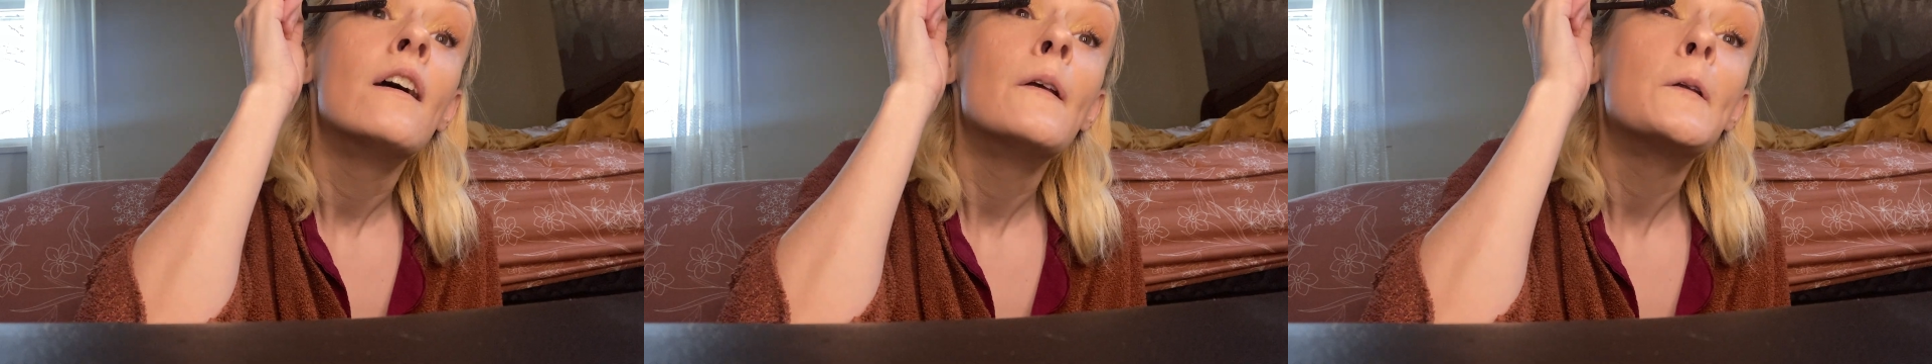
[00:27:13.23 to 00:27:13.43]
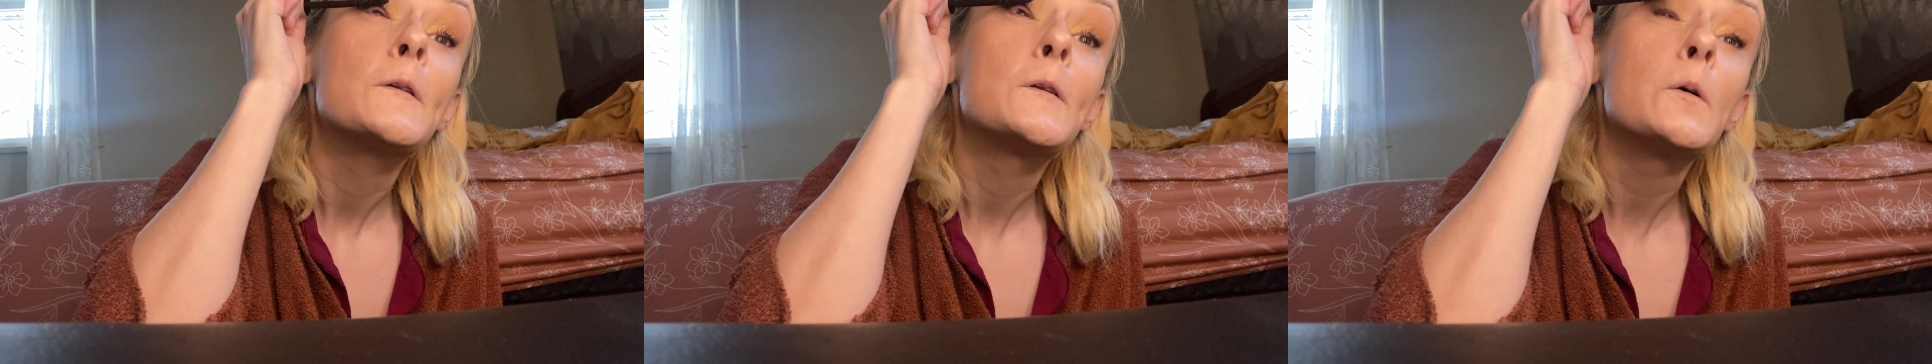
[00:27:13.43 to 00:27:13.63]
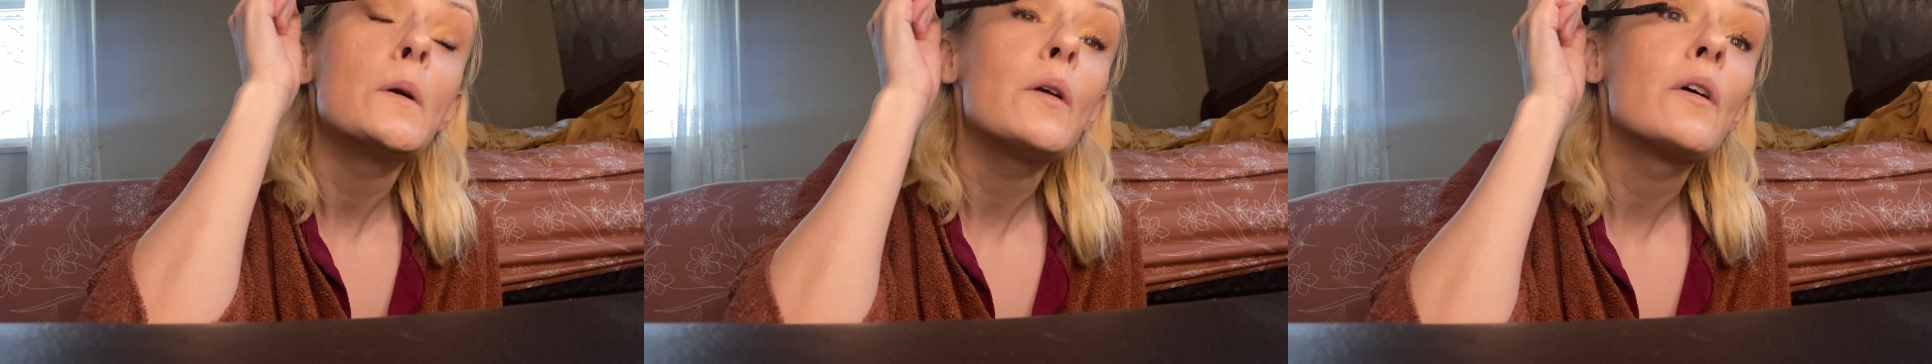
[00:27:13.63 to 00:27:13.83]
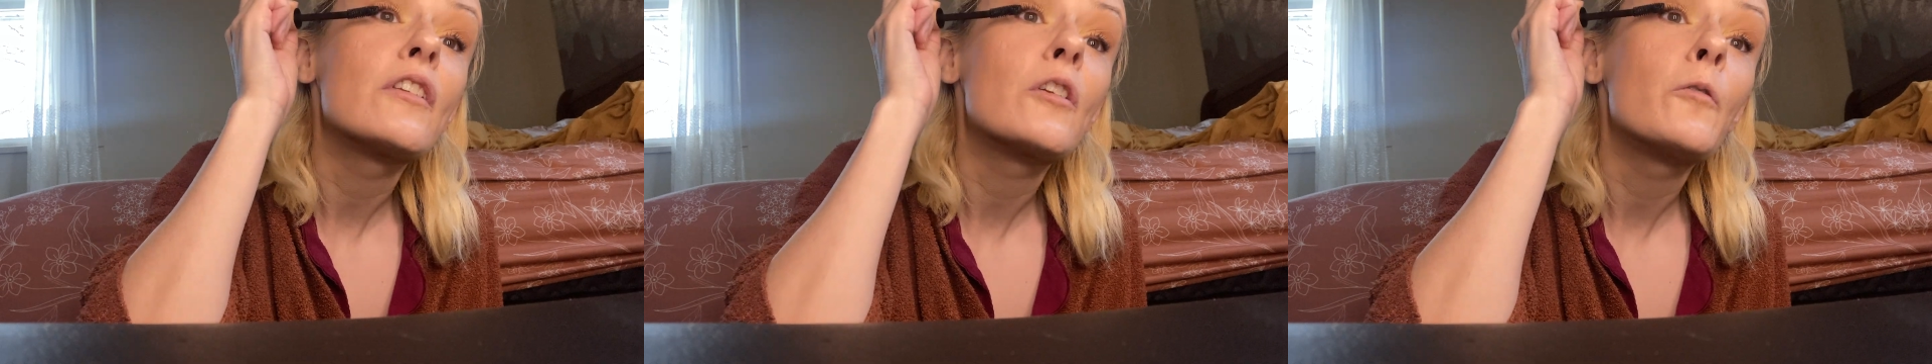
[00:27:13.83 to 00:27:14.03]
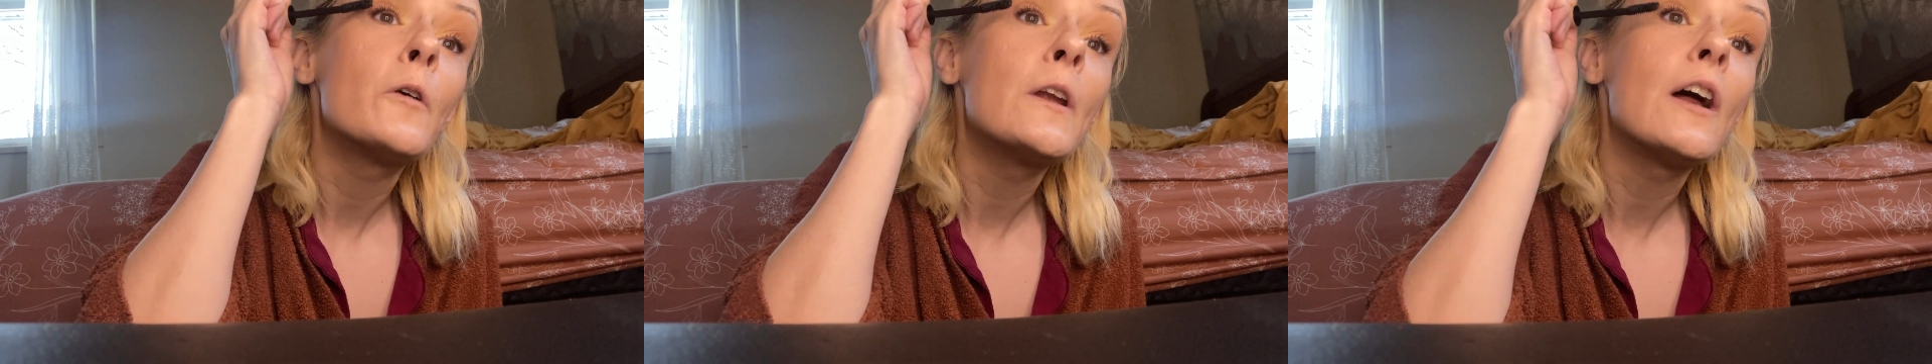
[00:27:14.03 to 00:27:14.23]
So, anyways,
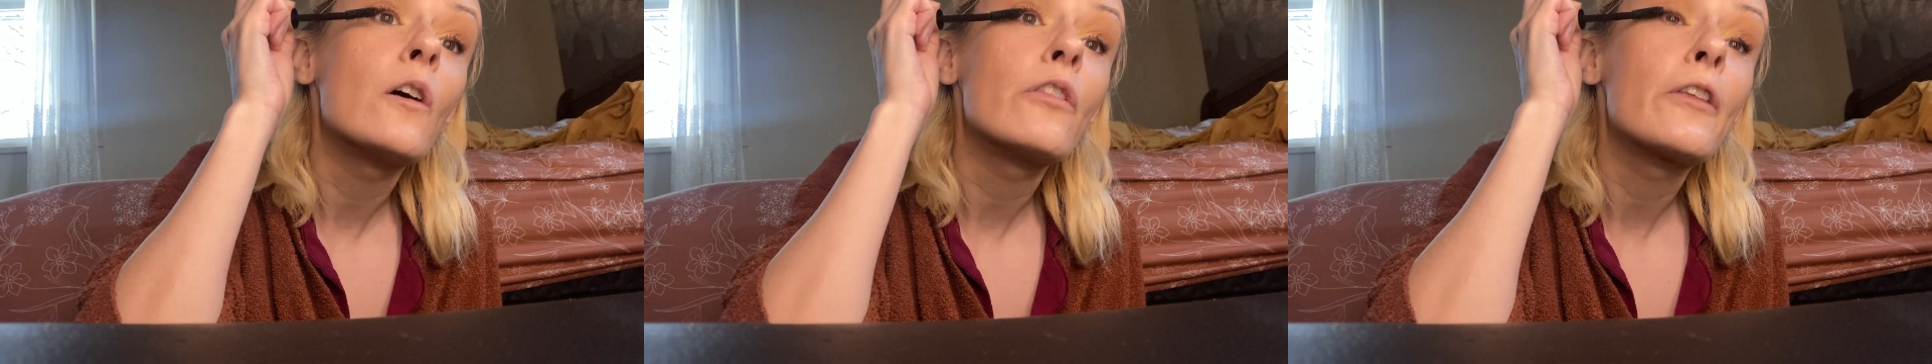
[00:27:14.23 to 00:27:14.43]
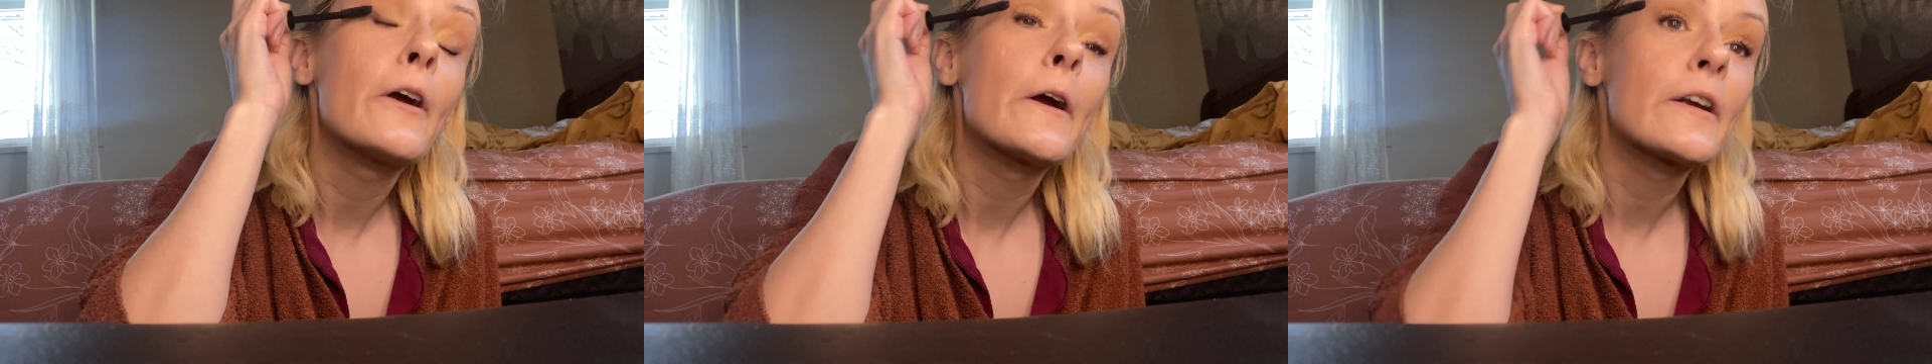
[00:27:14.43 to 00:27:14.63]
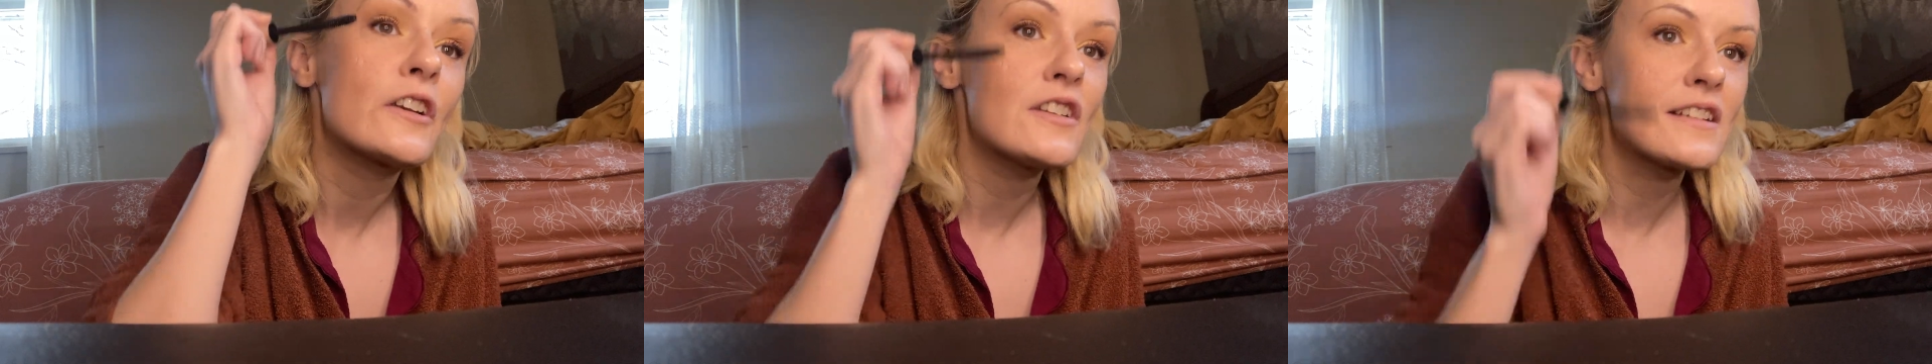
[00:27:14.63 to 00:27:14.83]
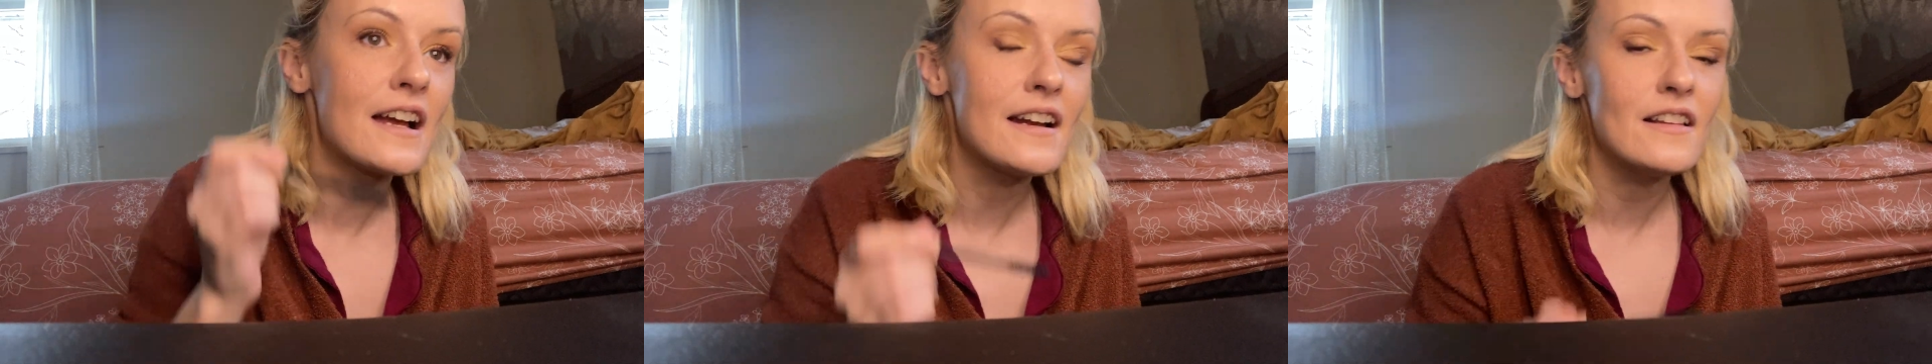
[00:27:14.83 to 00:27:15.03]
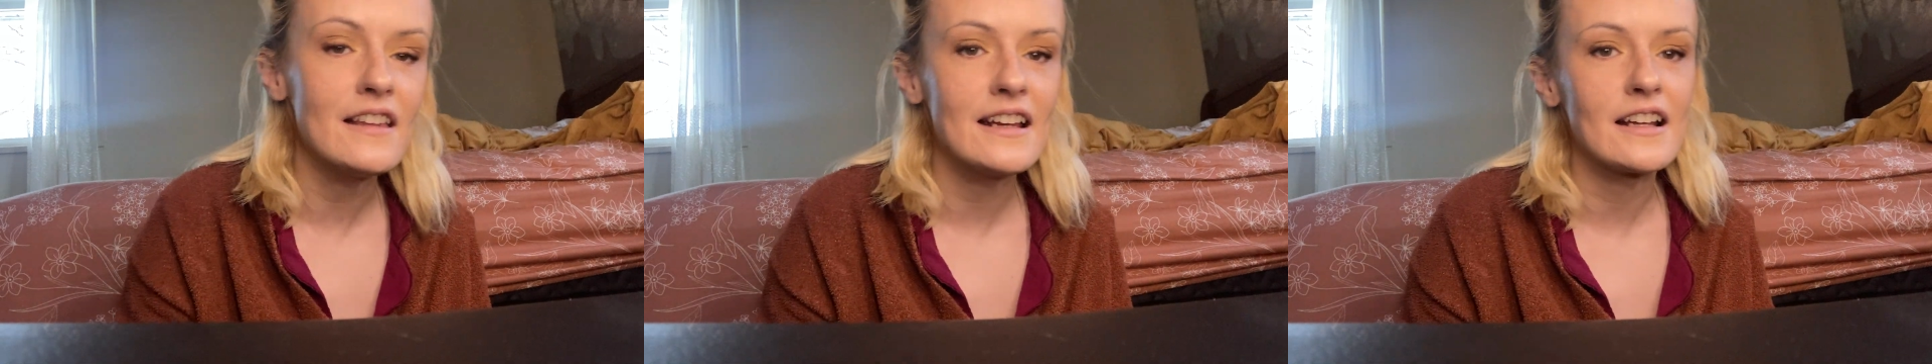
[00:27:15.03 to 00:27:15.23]
I've been out there just kind
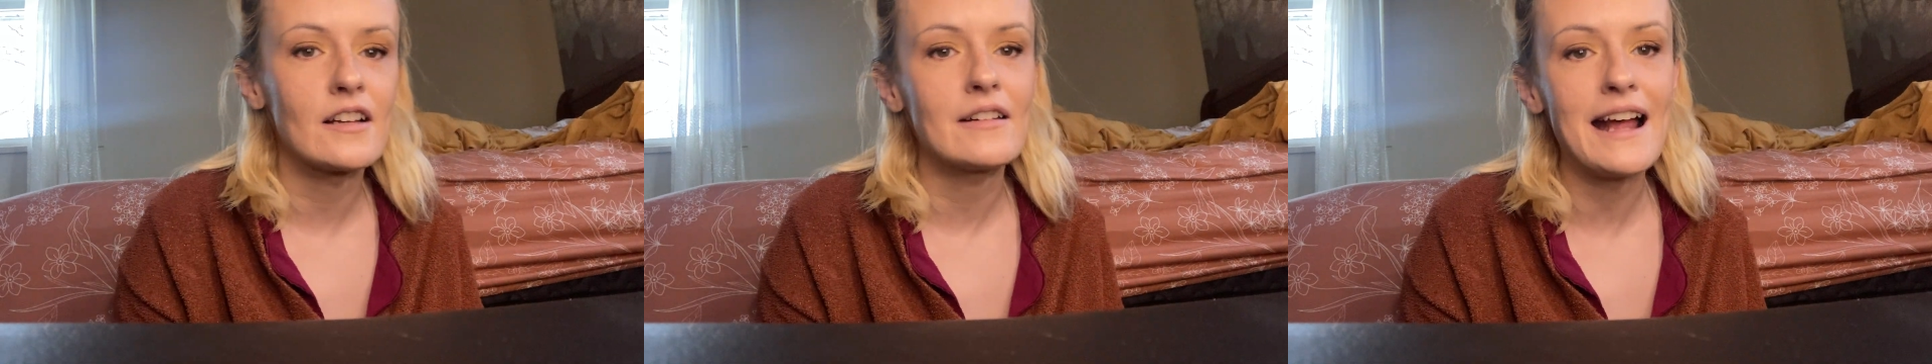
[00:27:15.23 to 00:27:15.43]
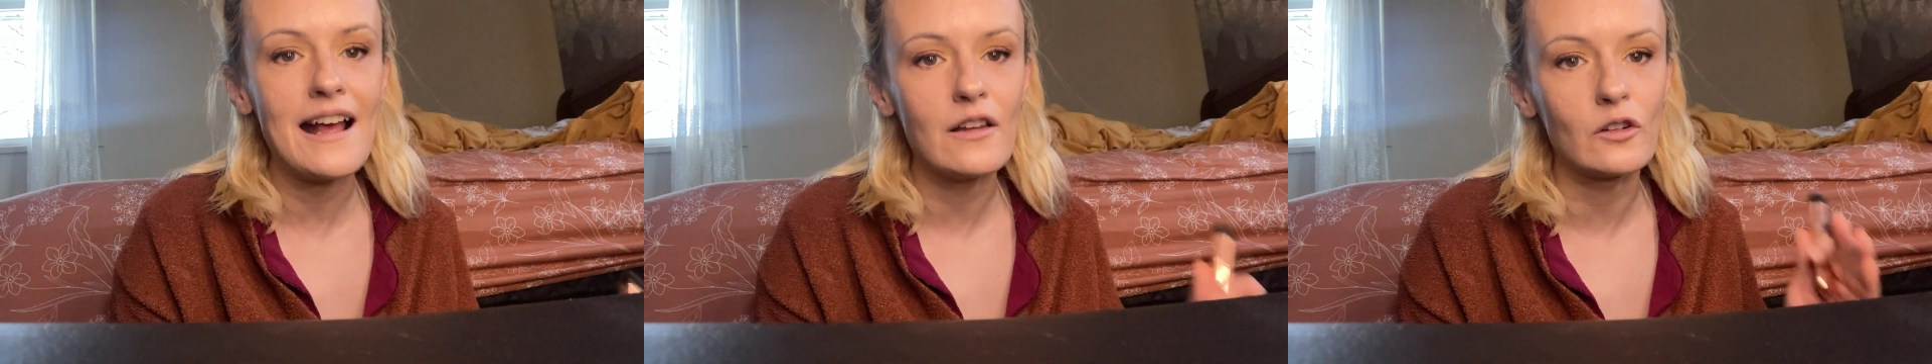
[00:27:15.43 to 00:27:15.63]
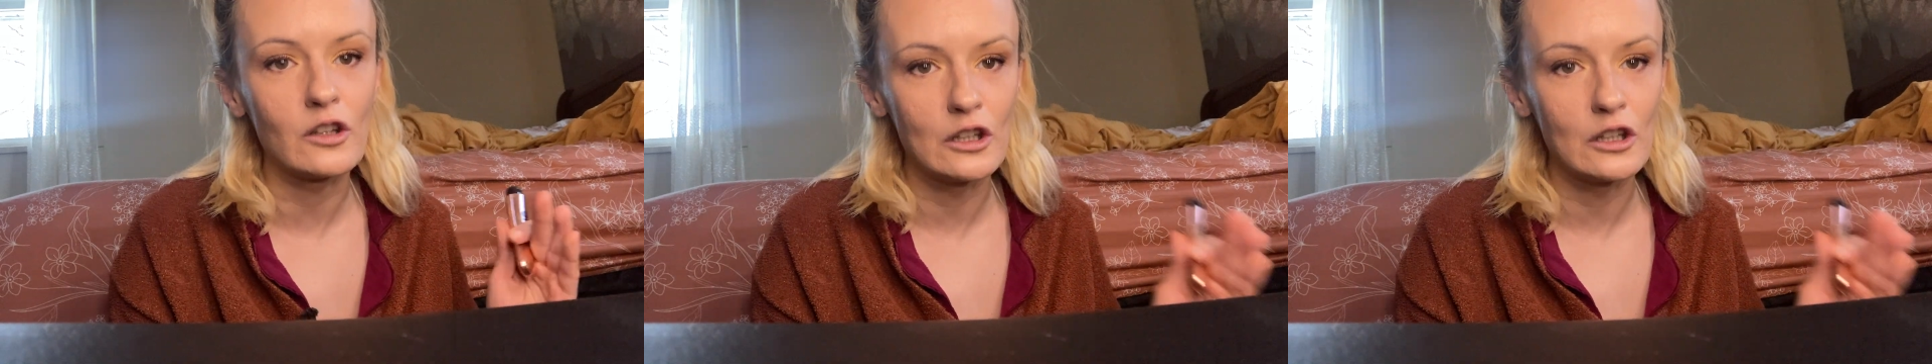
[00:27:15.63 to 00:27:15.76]
of like not